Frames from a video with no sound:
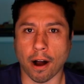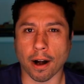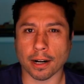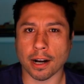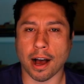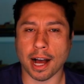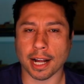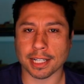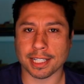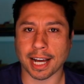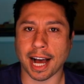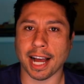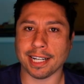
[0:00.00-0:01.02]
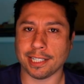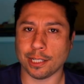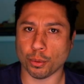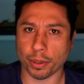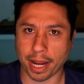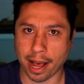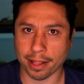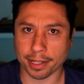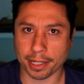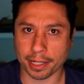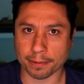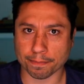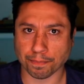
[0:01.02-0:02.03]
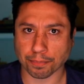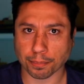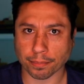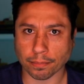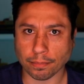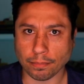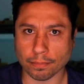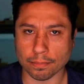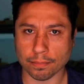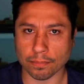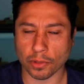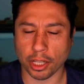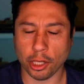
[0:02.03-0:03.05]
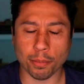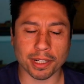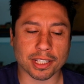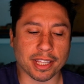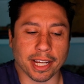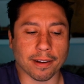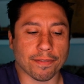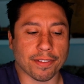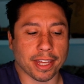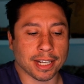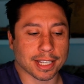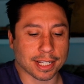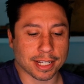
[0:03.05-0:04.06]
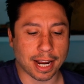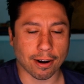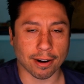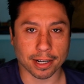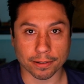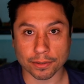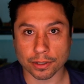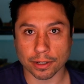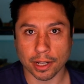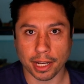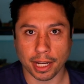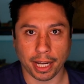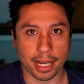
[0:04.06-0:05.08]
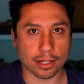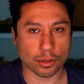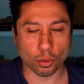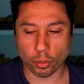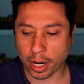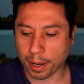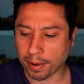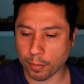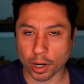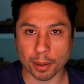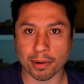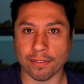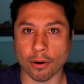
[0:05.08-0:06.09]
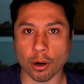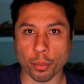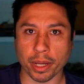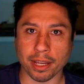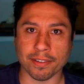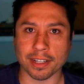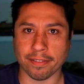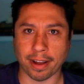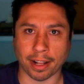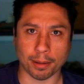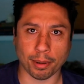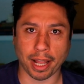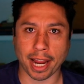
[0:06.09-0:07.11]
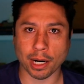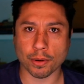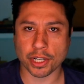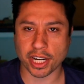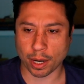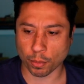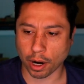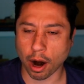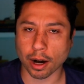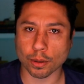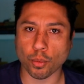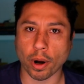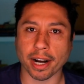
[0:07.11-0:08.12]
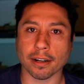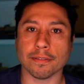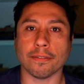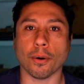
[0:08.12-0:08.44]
are not tied to reality. Humans think of things as narratives. It's the way we were before we even developed language and we're hardwired